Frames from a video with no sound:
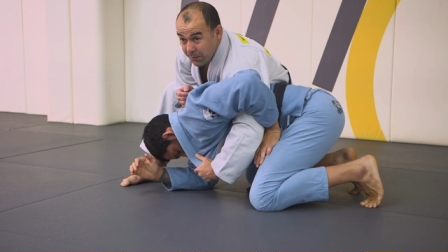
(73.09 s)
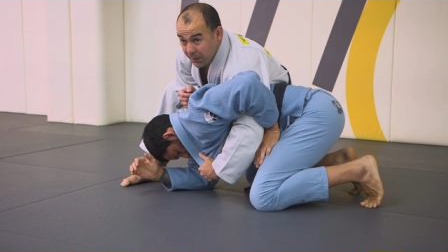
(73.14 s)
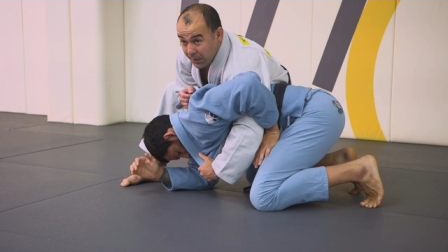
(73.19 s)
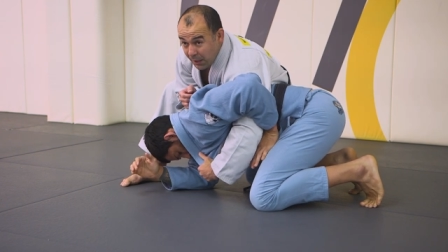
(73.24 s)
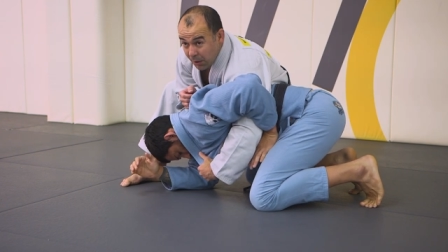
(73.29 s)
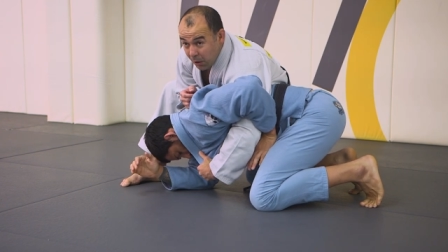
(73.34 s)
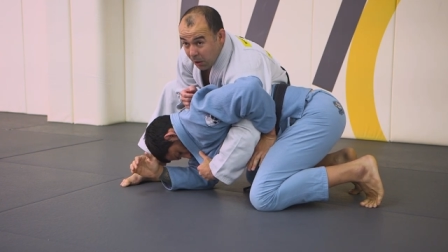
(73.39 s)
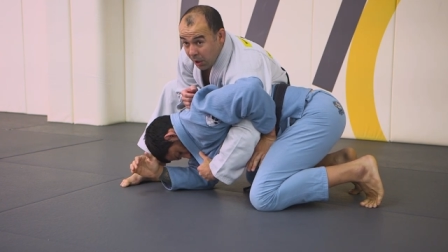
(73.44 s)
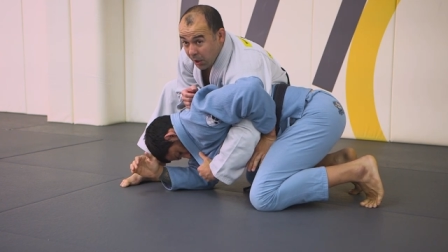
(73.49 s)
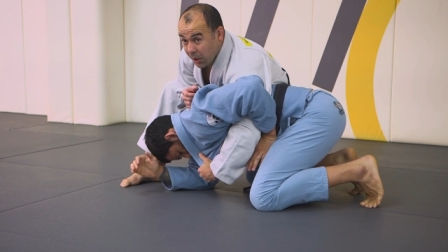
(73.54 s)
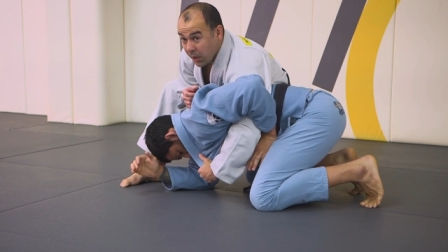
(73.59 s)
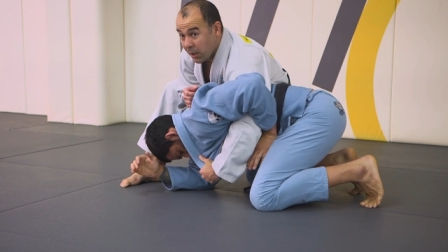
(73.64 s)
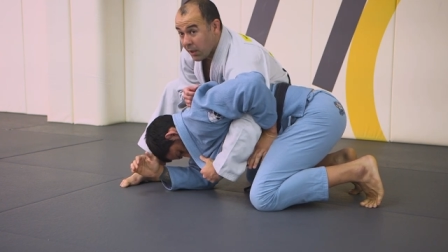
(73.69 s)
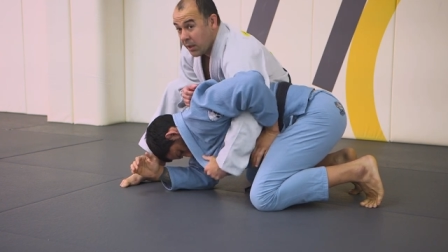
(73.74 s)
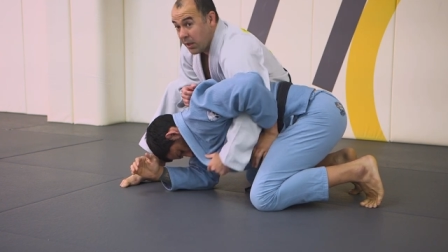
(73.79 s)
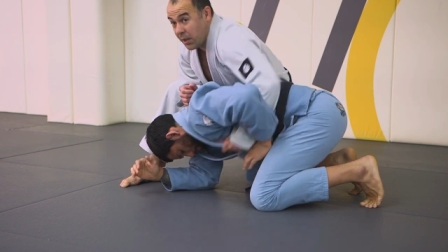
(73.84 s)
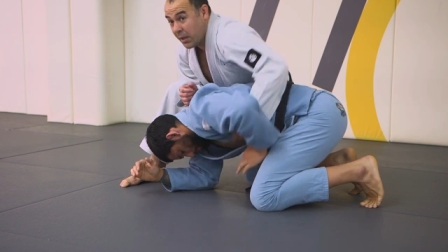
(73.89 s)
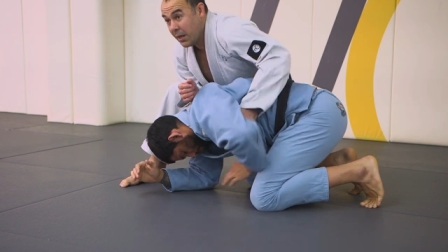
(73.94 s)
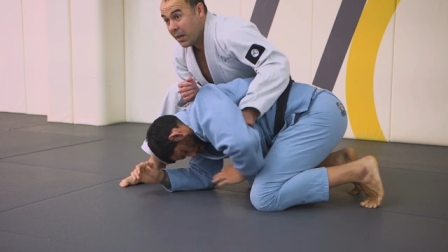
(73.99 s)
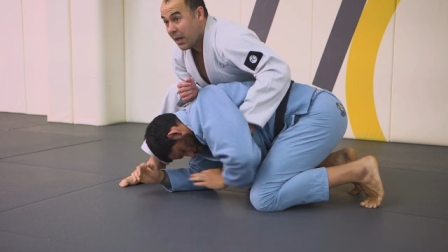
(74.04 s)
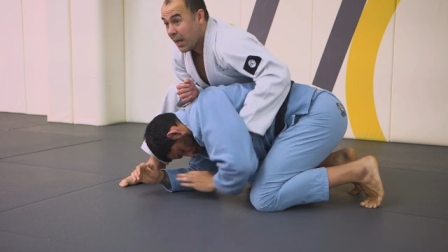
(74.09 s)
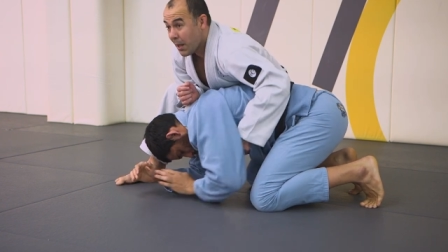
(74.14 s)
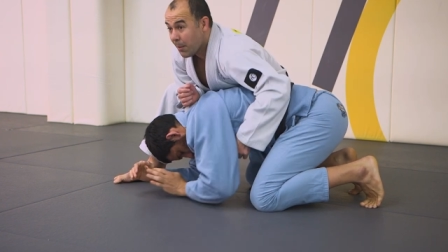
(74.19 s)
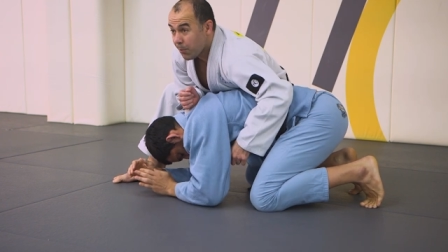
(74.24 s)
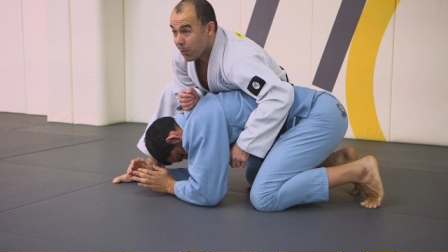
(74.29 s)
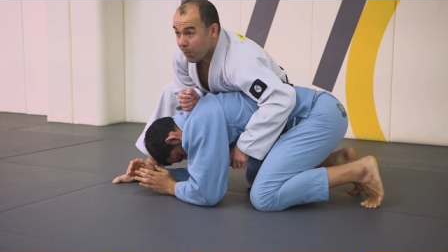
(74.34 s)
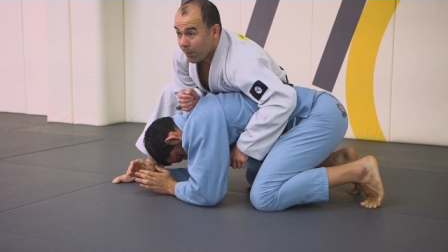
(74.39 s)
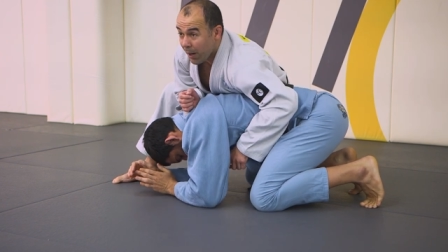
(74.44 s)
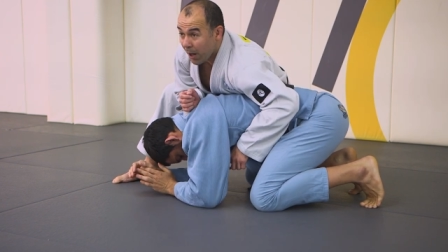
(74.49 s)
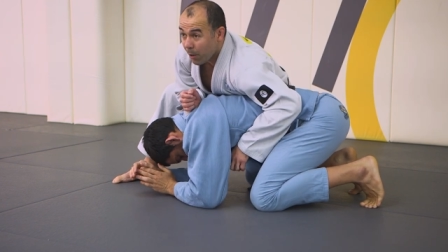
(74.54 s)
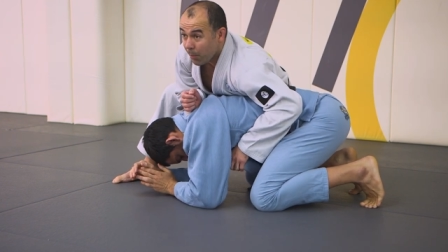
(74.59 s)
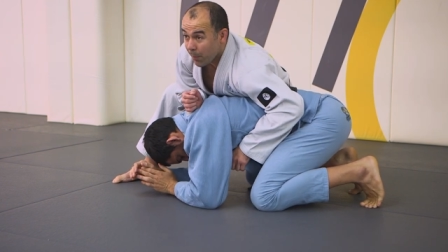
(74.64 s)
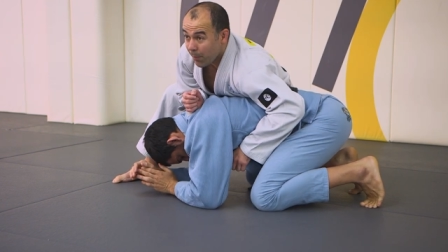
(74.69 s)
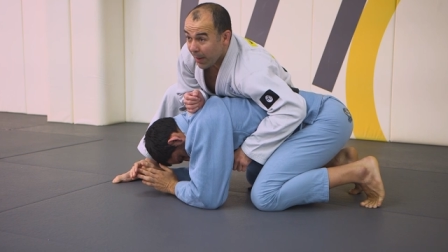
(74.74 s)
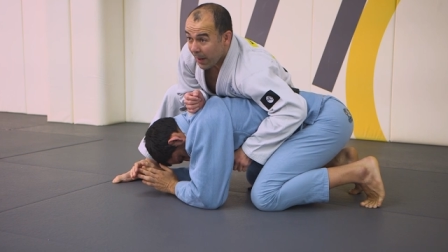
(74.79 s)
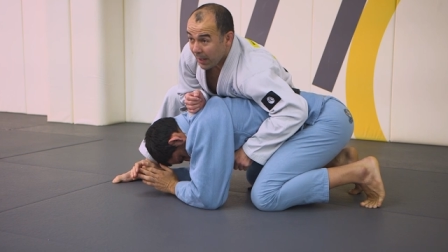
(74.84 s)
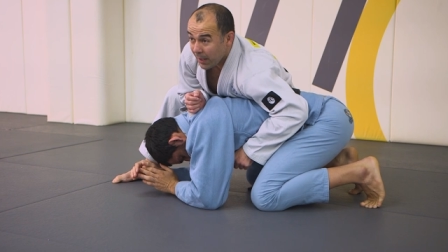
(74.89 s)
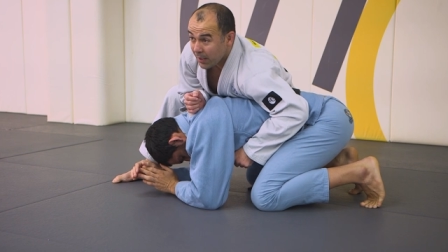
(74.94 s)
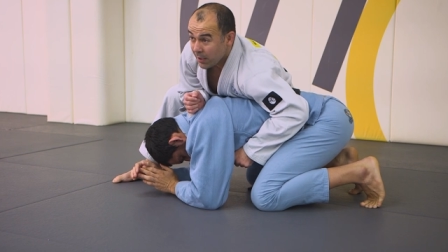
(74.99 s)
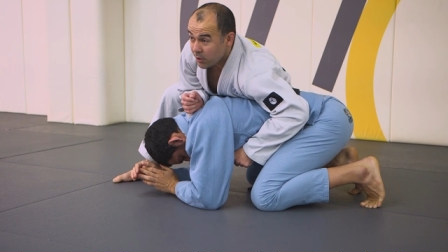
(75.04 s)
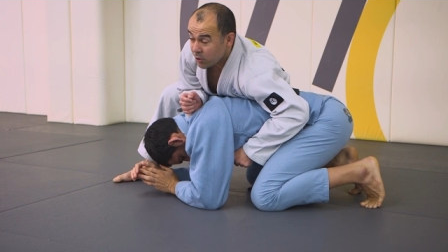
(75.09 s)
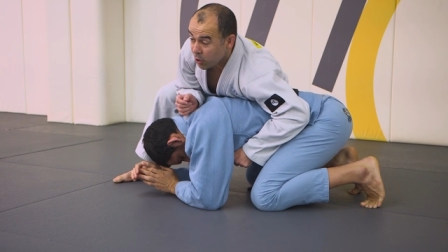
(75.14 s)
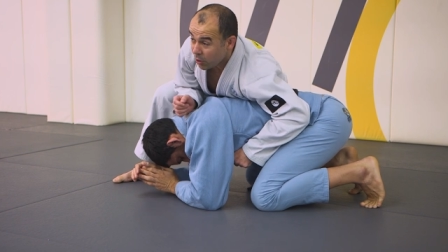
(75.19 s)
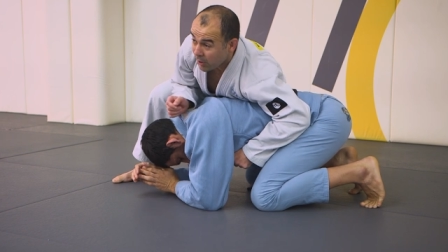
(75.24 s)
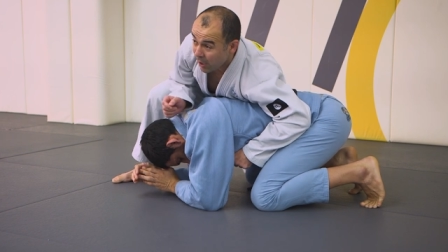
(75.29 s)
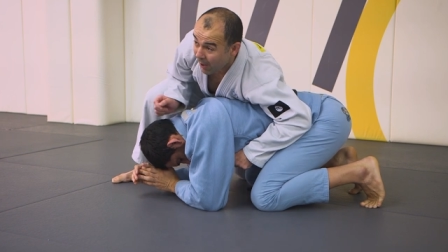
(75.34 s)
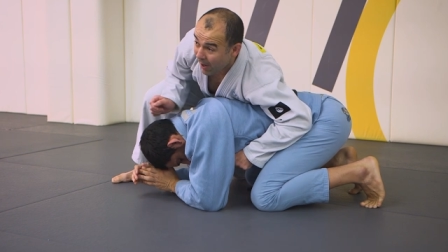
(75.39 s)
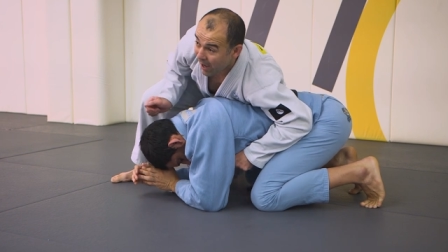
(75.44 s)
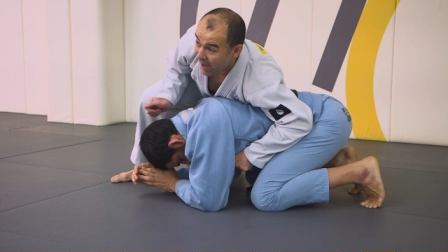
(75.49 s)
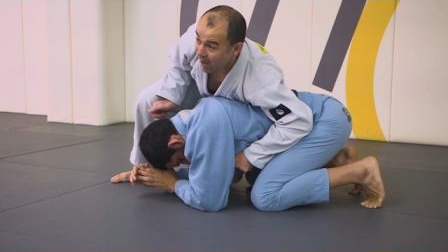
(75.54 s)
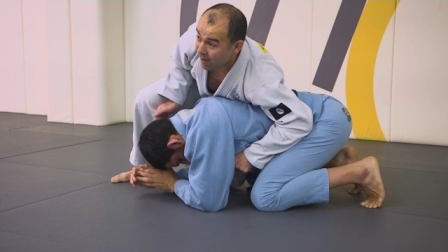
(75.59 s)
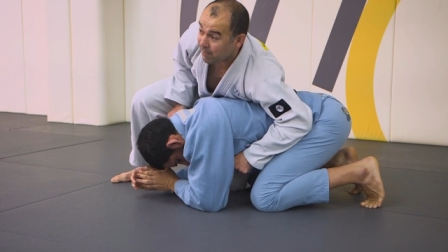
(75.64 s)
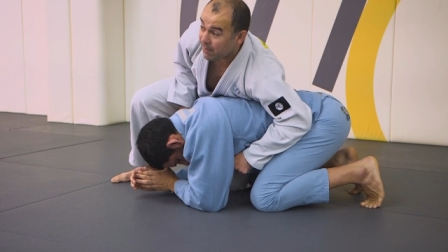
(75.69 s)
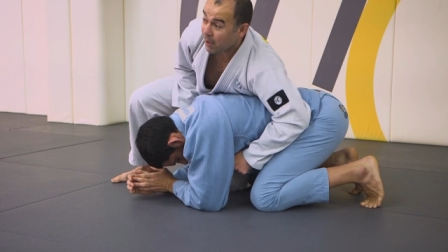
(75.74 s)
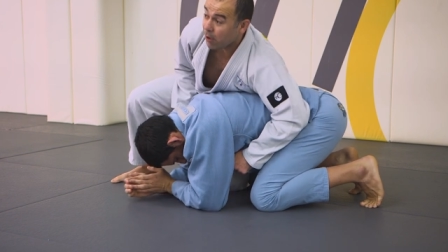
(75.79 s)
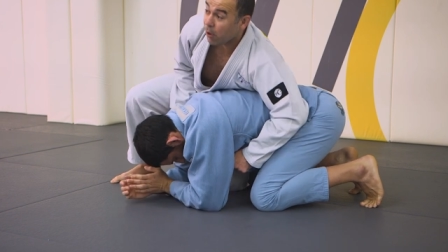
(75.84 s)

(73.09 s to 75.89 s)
for the collar, and pull my elbow back. So now I have